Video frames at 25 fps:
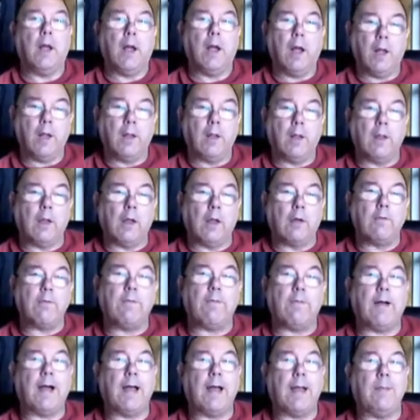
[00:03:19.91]
and long
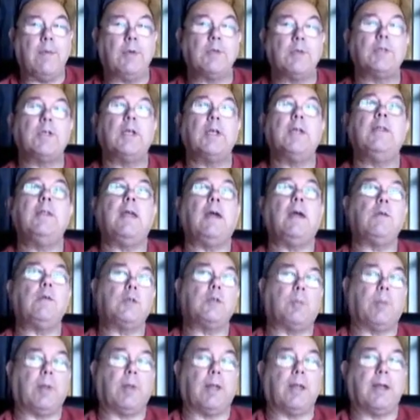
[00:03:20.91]
fibres in the
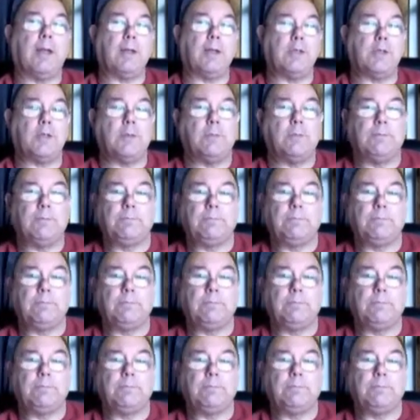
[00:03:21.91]
outer plies.